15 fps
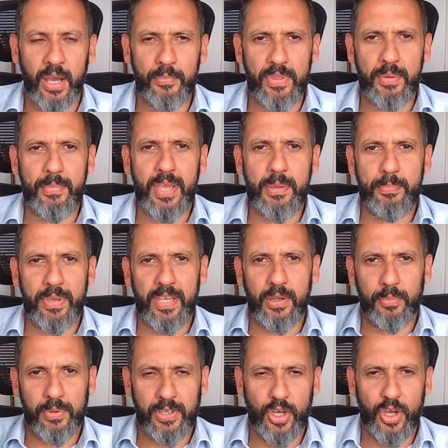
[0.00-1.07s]
There may be
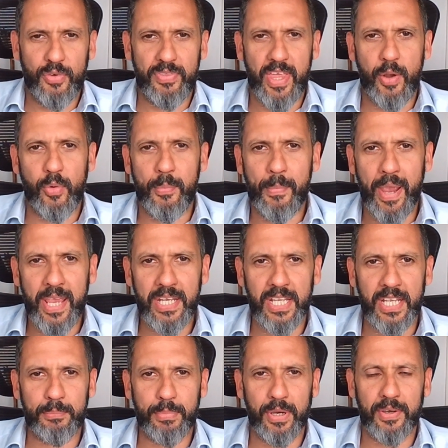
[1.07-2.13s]
a curve there
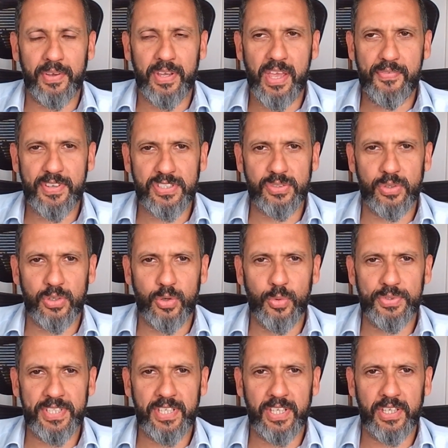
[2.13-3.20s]
remaining, but if it's not
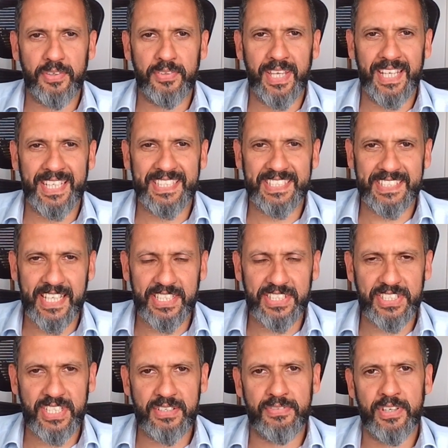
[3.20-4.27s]
causing an
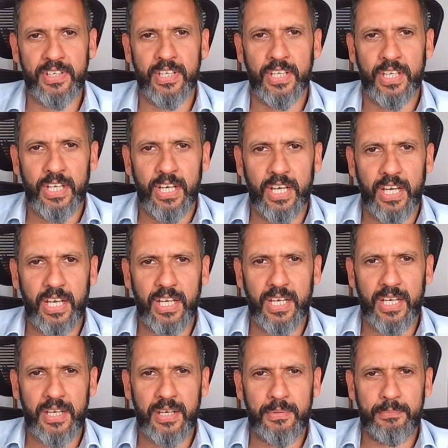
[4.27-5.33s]
excessive
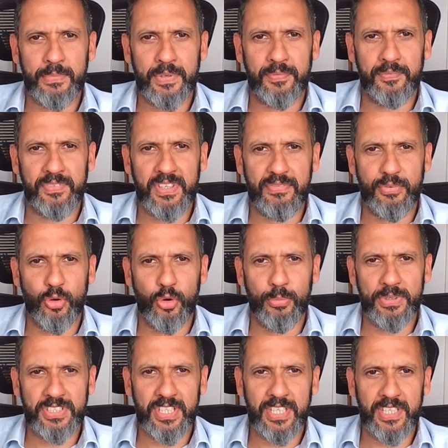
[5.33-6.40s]

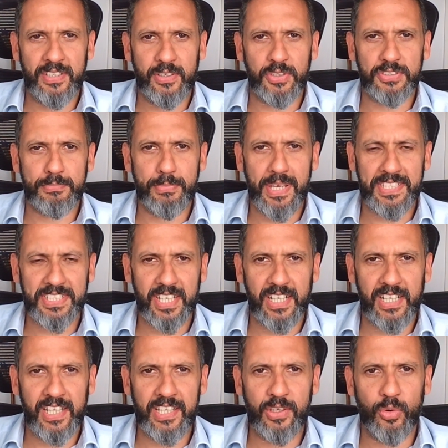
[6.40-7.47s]
deformity
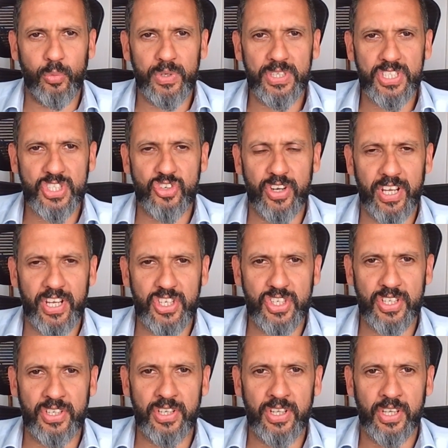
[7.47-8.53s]
cosmetically or
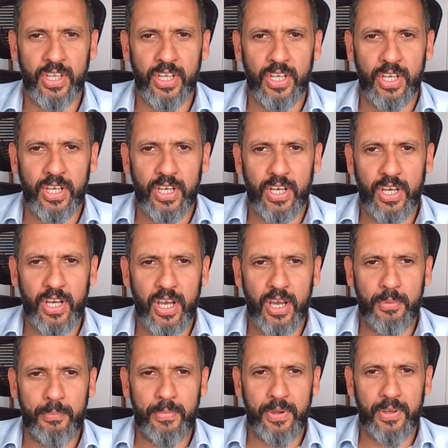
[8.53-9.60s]
restriction
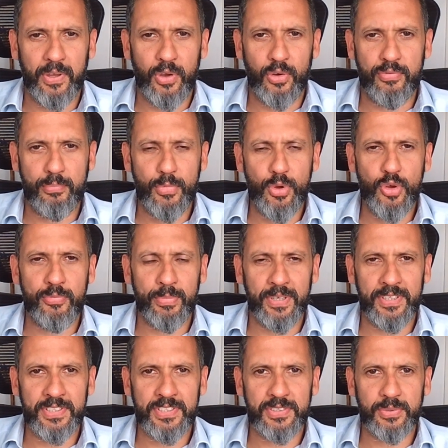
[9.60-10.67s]
of
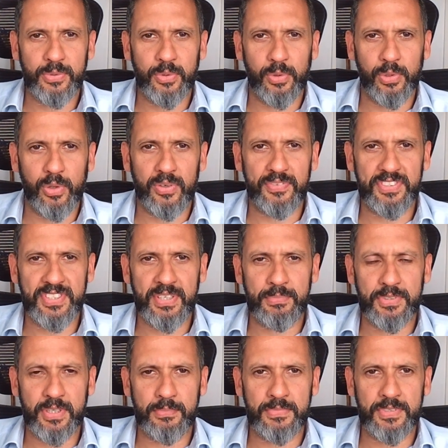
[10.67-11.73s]
movement or a lot of
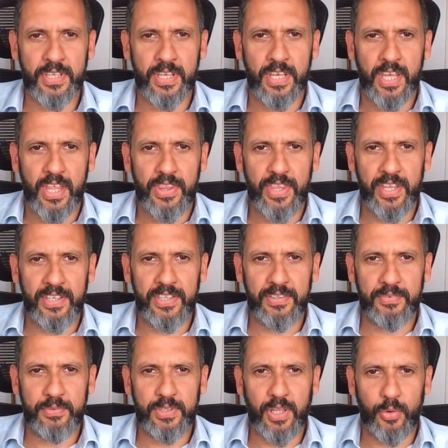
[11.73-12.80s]
symptoms, then
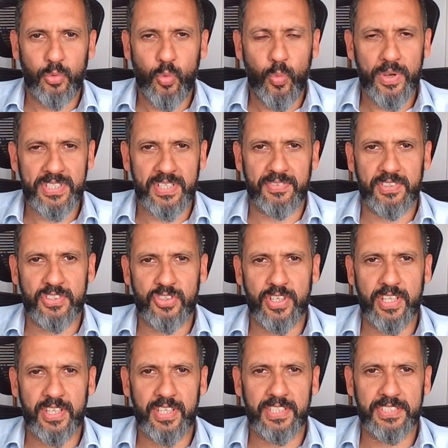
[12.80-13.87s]
you don't always have to
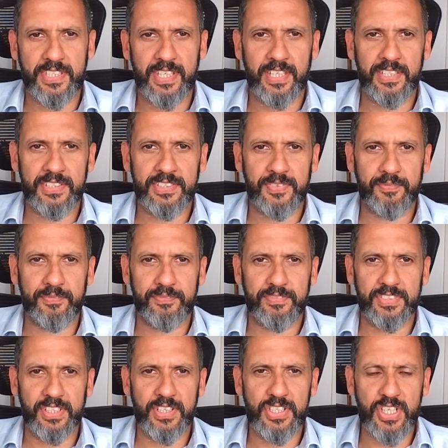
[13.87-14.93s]
treat these things
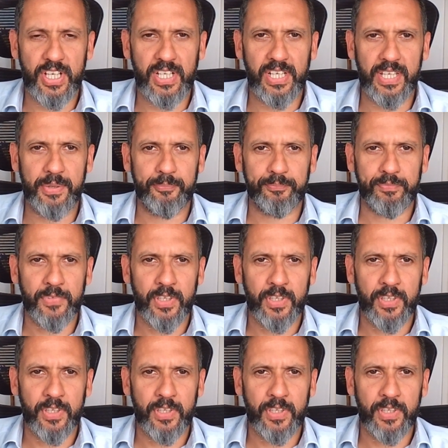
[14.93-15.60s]
surgically.